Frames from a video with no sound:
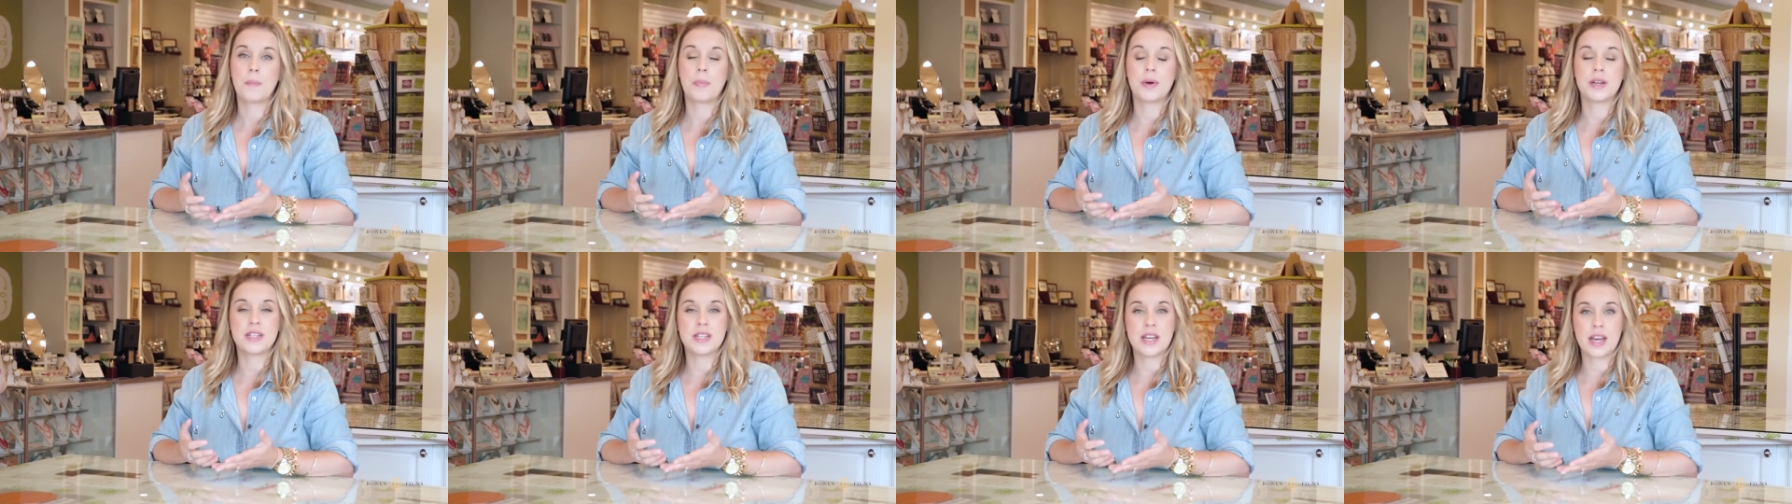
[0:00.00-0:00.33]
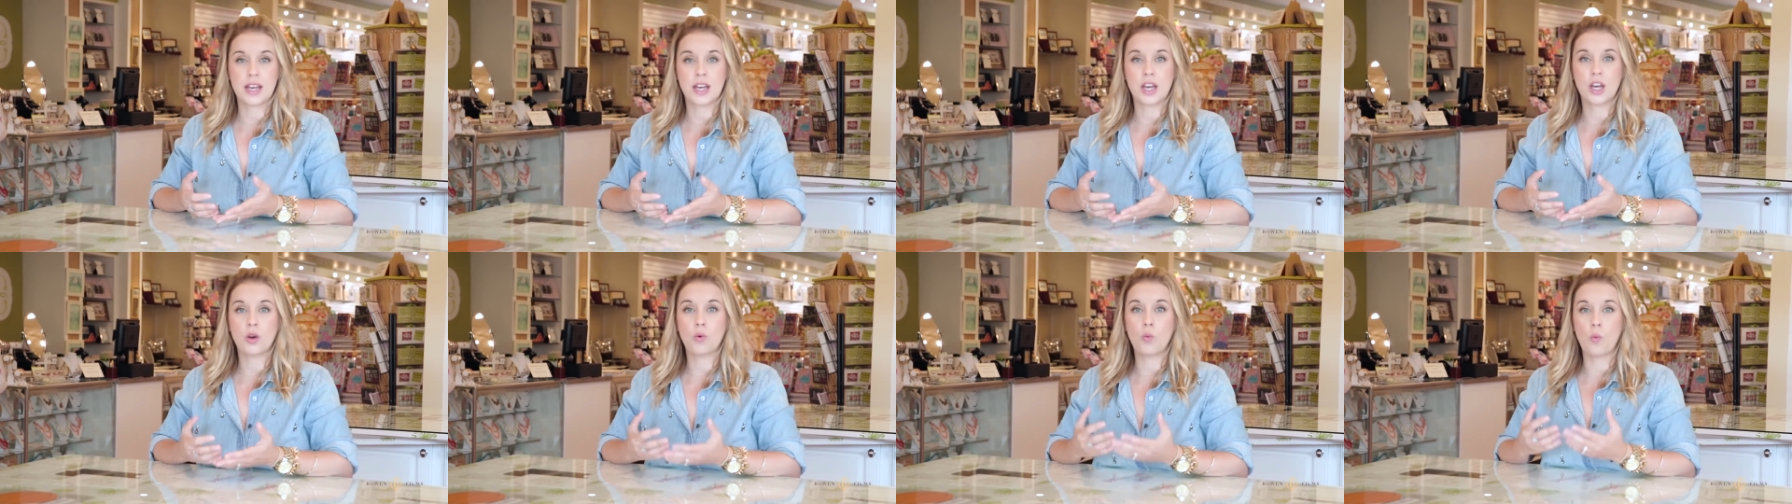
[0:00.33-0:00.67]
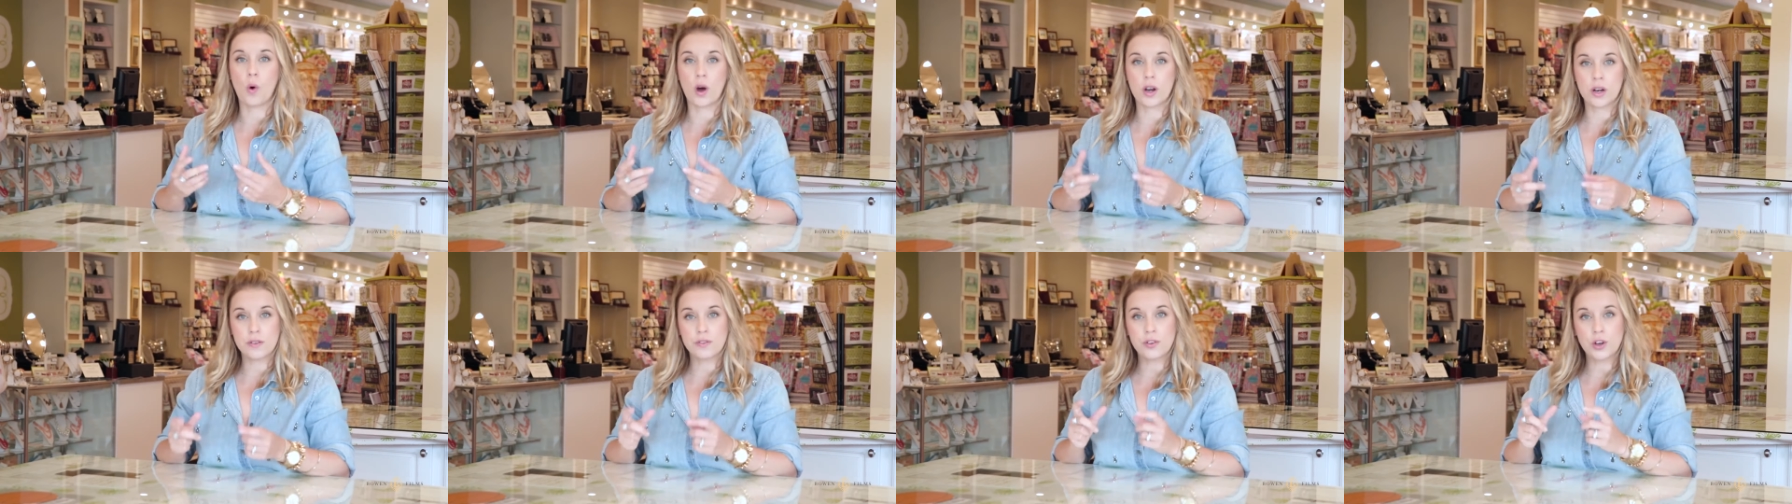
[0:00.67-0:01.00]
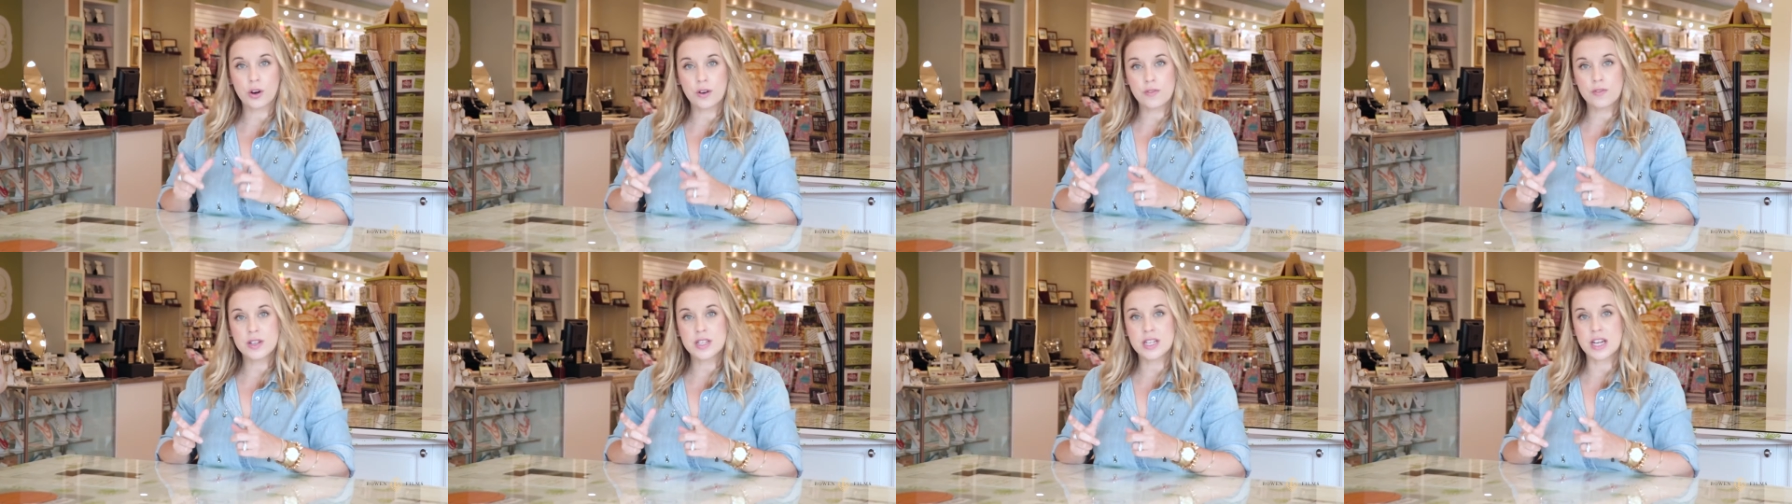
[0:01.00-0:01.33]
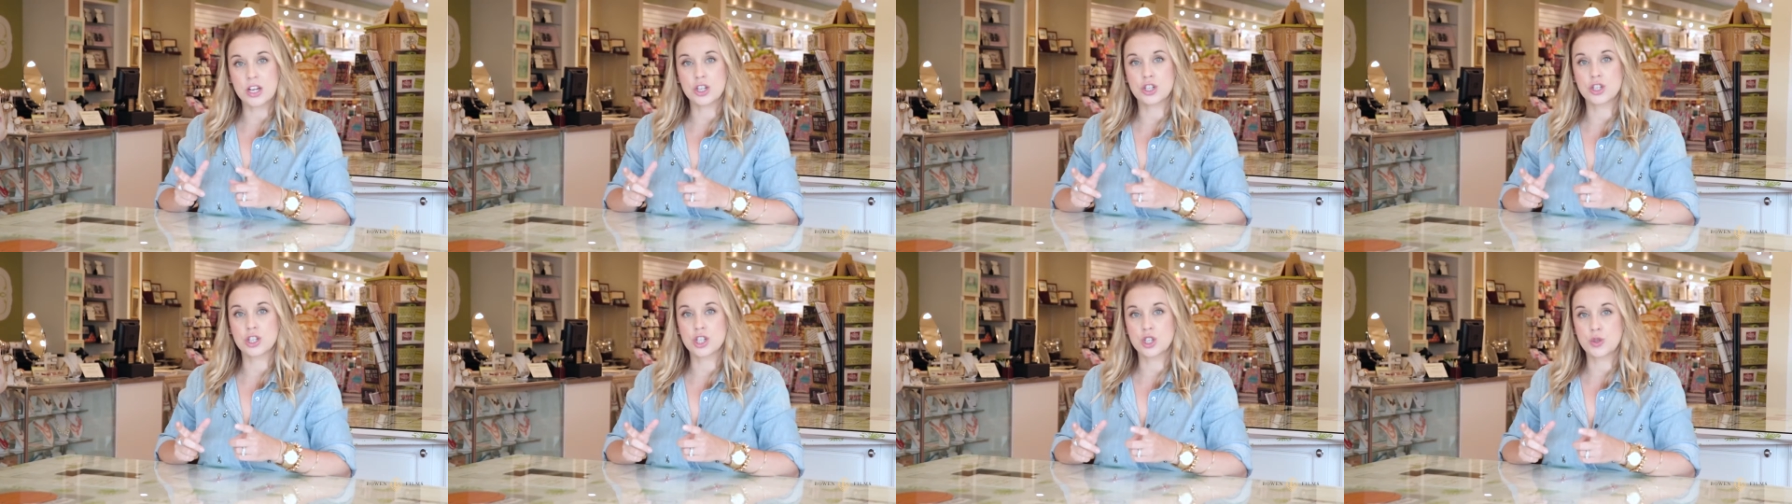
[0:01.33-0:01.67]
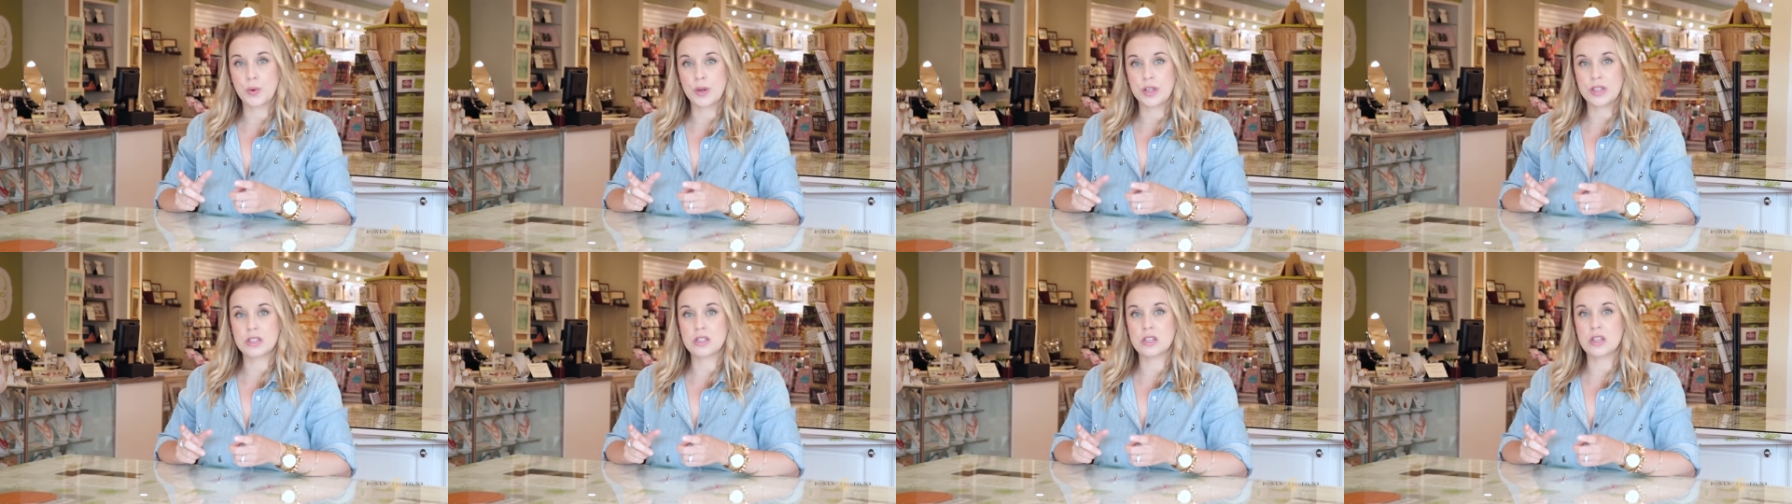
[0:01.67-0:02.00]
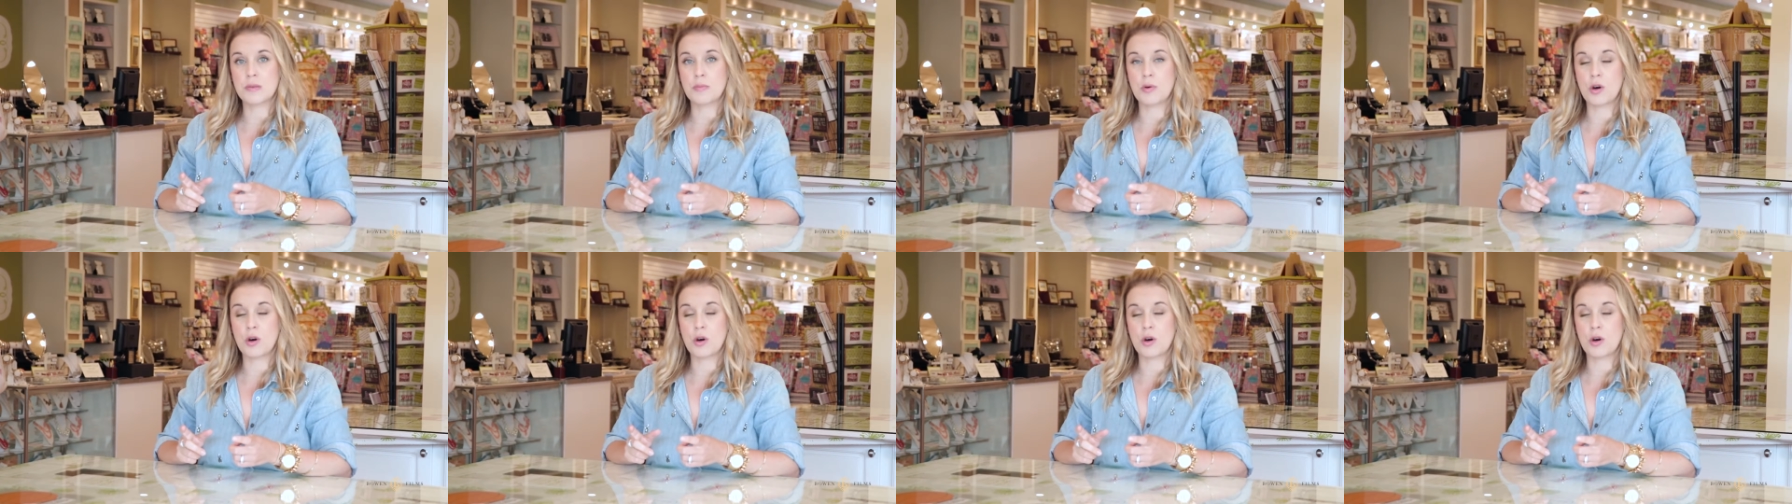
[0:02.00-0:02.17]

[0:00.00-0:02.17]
But taking one of your invitation suites to the